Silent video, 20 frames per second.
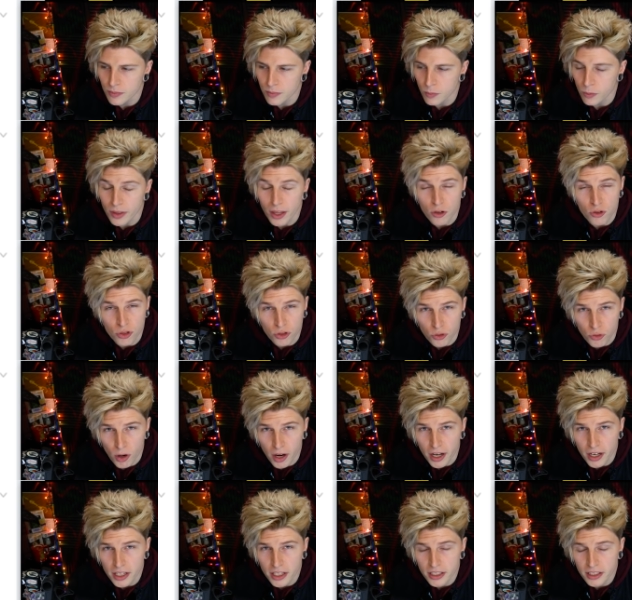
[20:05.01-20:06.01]
without
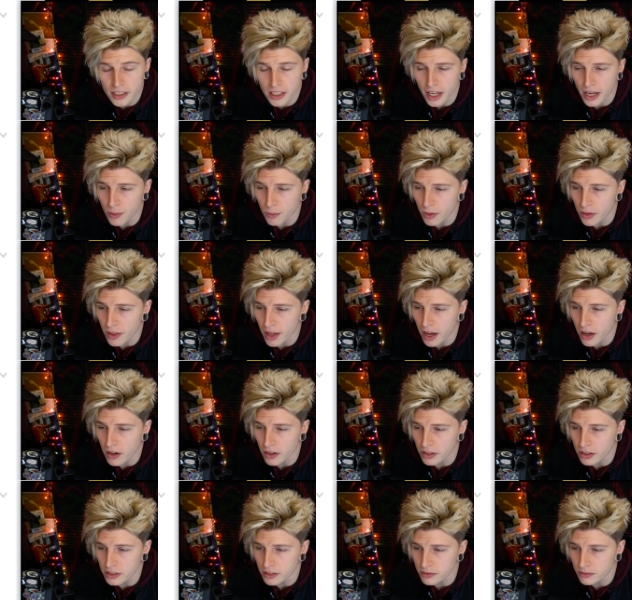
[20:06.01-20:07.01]
degrading and
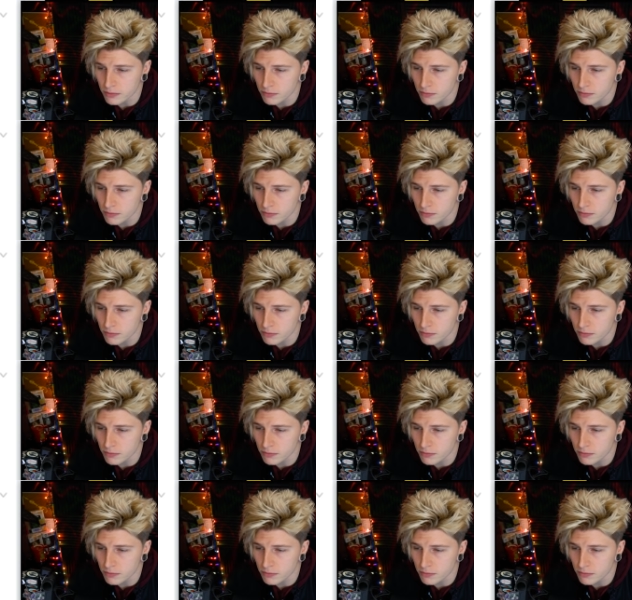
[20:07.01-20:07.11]
without